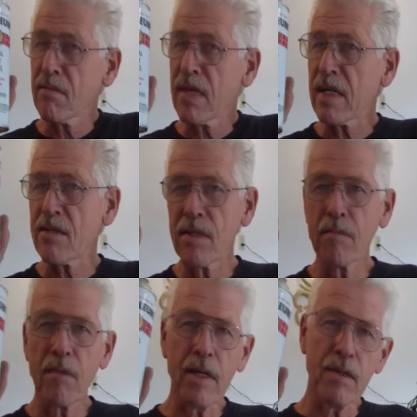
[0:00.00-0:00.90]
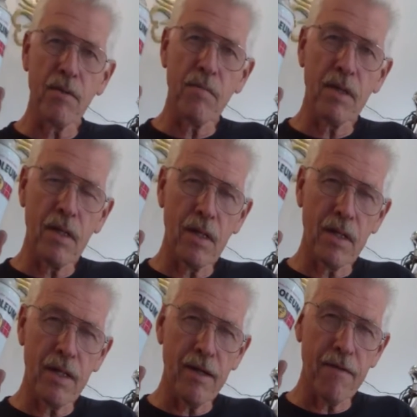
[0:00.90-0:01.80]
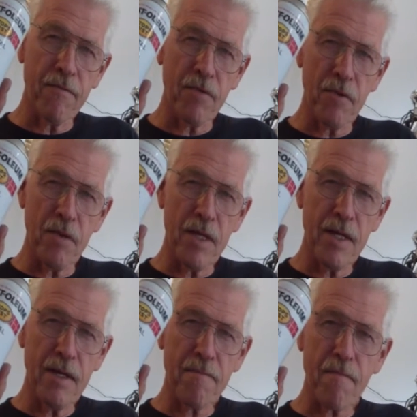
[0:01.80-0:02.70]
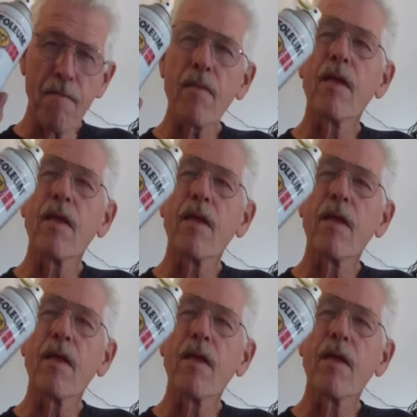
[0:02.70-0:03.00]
that seemed like it would be long enough. So then